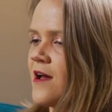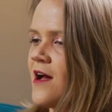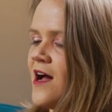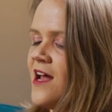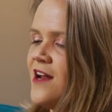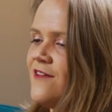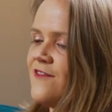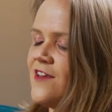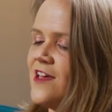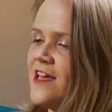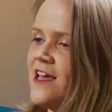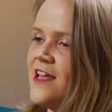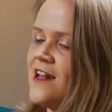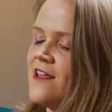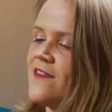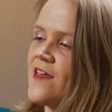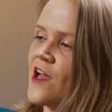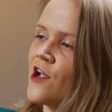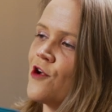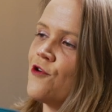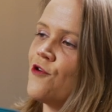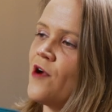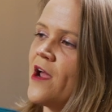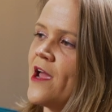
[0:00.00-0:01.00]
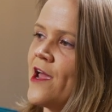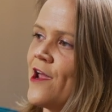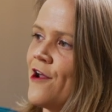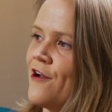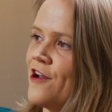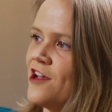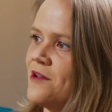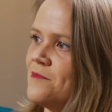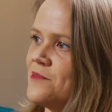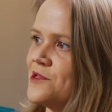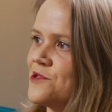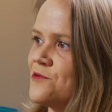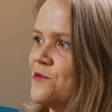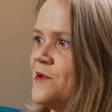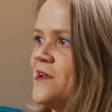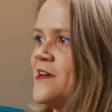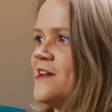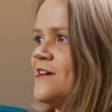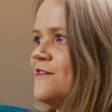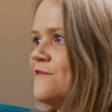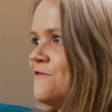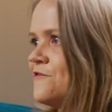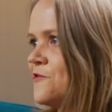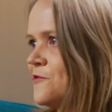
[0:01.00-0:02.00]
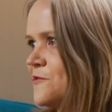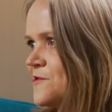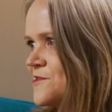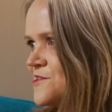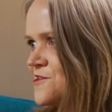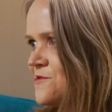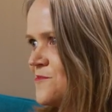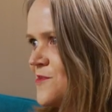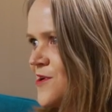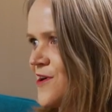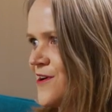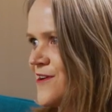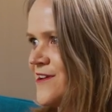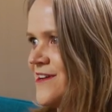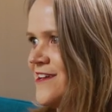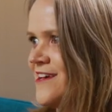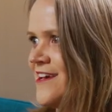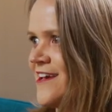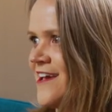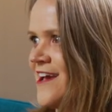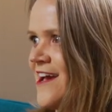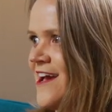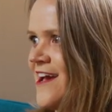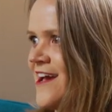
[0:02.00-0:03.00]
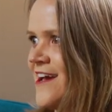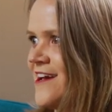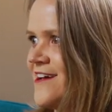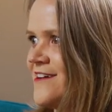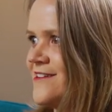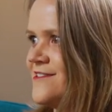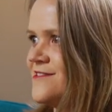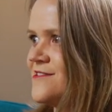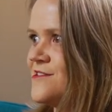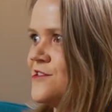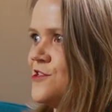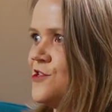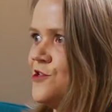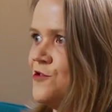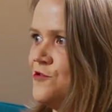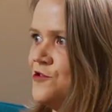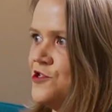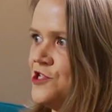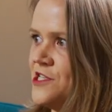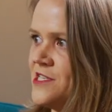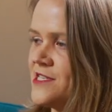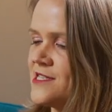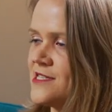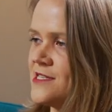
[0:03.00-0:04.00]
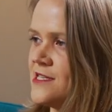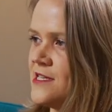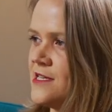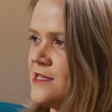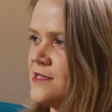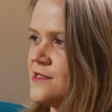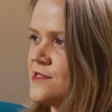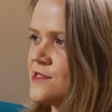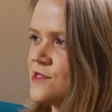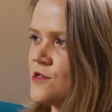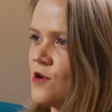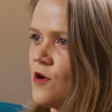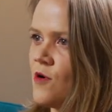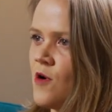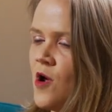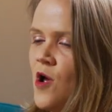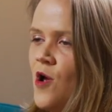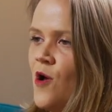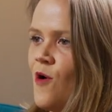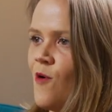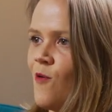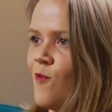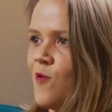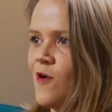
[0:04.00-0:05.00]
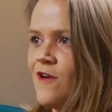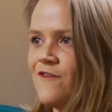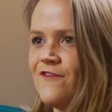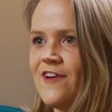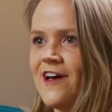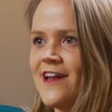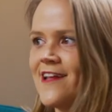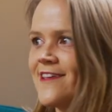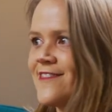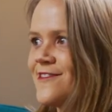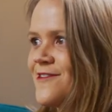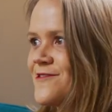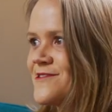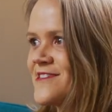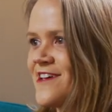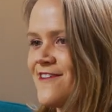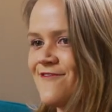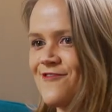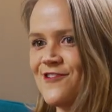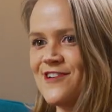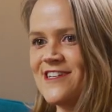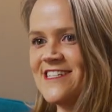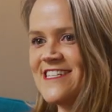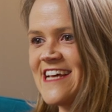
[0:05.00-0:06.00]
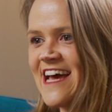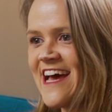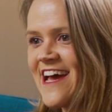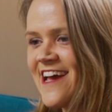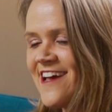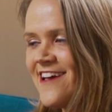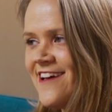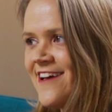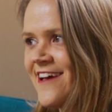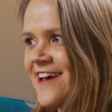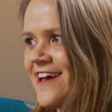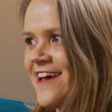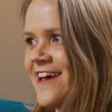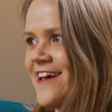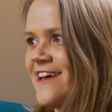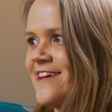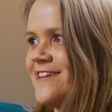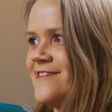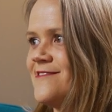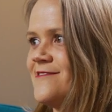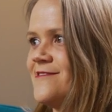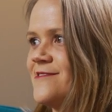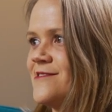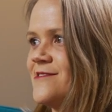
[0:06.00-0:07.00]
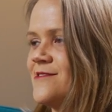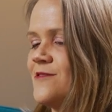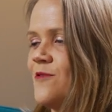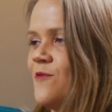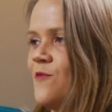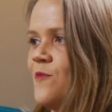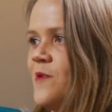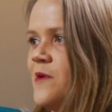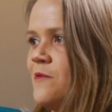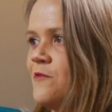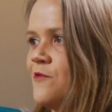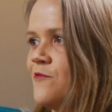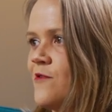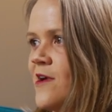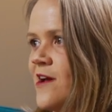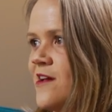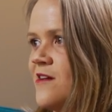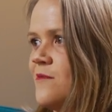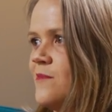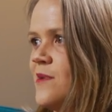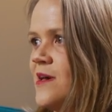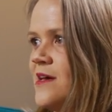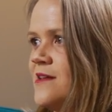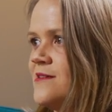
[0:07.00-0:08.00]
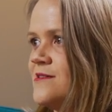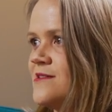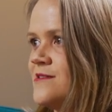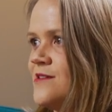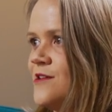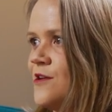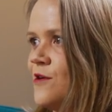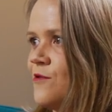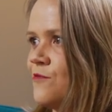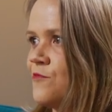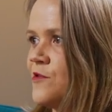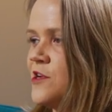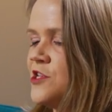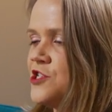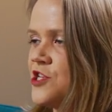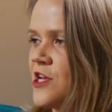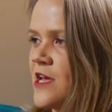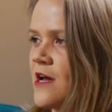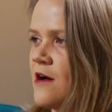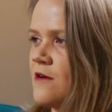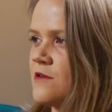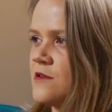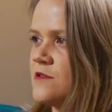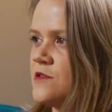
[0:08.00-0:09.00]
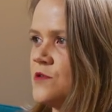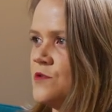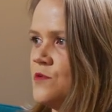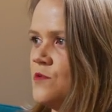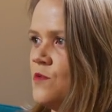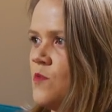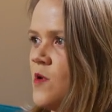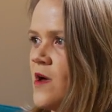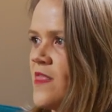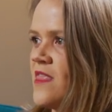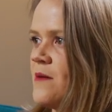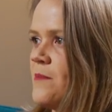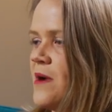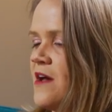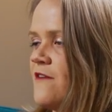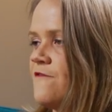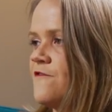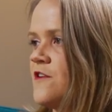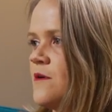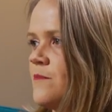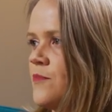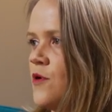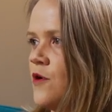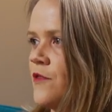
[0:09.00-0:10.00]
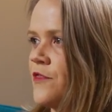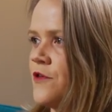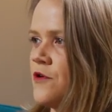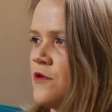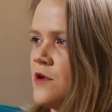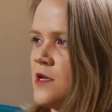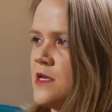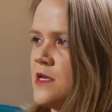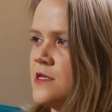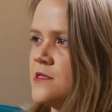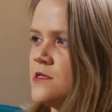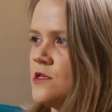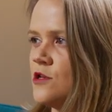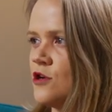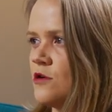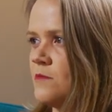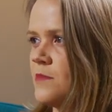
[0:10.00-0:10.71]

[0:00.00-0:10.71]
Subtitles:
kind of hitting that gray area between influencer marketing and UGC. And so we're vetting those every day, and we would recommend, reaching out to one that might fit both your needs and your